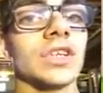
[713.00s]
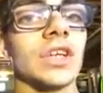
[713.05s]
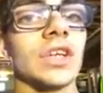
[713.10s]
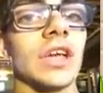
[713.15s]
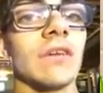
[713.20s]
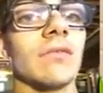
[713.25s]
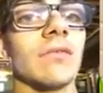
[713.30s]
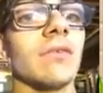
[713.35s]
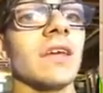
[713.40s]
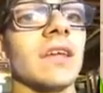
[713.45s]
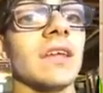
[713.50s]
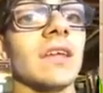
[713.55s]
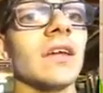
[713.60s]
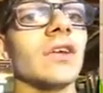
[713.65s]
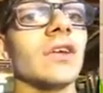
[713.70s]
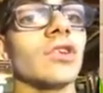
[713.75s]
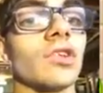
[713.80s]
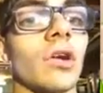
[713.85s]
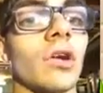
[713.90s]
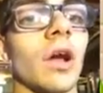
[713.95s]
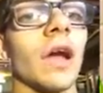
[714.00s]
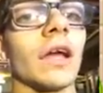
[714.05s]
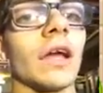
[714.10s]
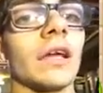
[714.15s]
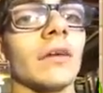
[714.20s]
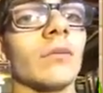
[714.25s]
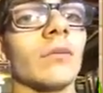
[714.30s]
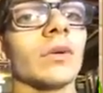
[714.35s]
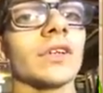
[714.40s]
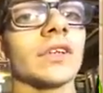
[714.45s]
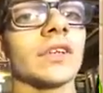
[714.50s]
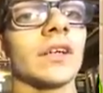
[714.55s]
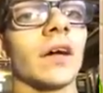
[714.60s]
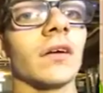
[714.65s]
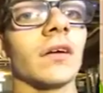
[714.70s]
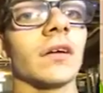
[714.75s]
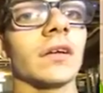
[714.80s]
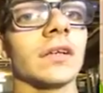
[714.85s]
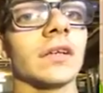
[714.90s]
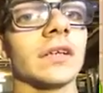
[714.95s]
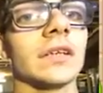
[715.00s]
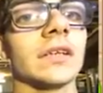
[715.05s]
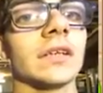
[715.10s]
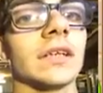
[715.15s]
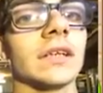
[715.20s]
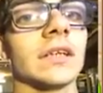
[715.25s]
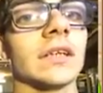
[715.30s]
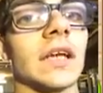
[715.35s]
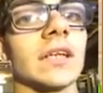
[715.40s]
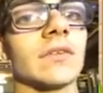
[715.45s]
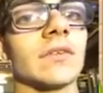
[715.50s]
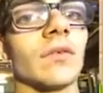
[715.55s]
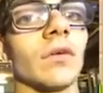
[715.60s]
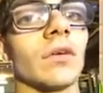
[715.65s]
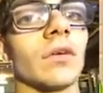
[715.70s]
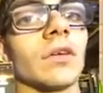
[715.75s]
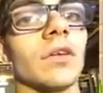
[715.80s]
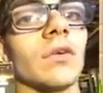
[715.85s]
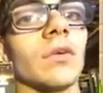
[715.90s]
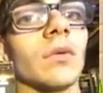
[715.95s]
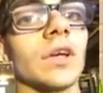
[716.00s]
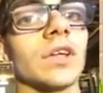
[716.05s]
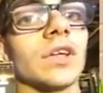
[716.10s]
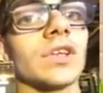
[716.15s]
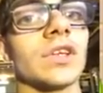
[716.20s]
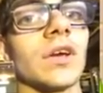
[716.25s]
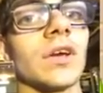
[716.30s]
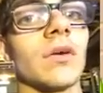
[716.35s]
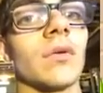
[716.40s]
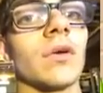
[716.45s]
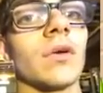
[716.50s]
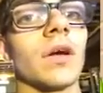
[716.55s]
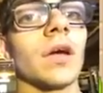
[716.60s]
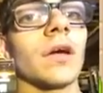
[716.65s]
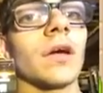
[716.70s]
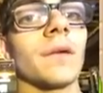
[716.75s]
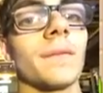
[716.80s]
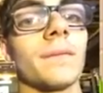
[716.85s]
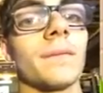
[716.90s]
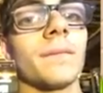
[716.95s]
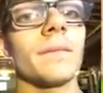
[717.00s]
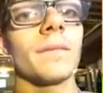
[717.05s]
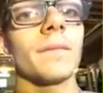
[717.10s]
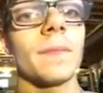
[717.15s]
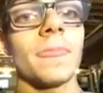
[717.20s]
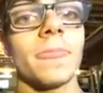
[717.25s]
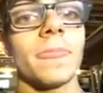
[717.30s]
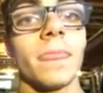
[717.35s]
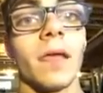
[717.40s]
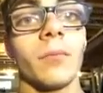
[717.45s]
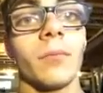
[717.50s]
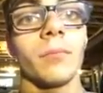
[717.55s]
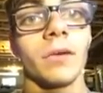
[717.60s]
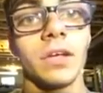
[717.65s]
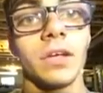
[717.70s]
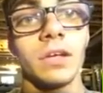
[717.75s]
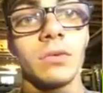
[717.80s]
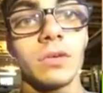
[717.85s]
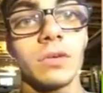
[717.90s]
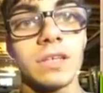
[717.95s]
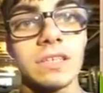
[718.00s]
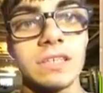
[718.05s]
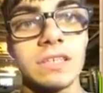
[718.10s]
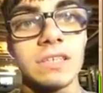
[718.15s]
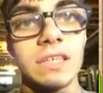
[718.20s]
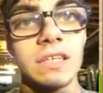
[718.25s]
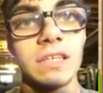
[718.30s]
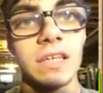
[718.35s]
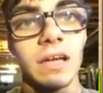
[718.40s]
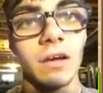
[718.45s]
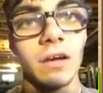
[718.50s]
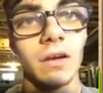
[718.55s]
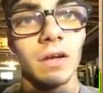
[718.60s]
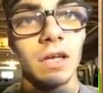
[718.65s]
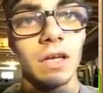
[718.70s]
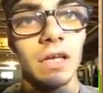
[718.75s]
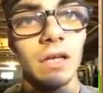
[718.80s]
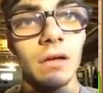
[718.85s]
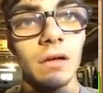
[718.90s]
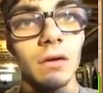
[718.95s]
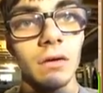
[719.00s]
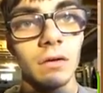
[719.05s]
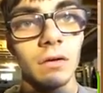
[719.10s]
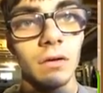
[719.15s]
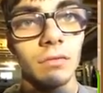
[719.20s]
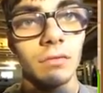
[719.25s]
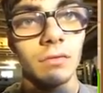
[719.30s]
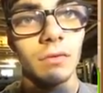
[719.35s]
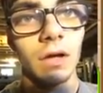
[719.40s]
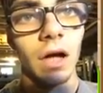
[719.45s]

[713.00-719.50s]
If he did try and he was unsuccessful in doing so. But you can see there, he could have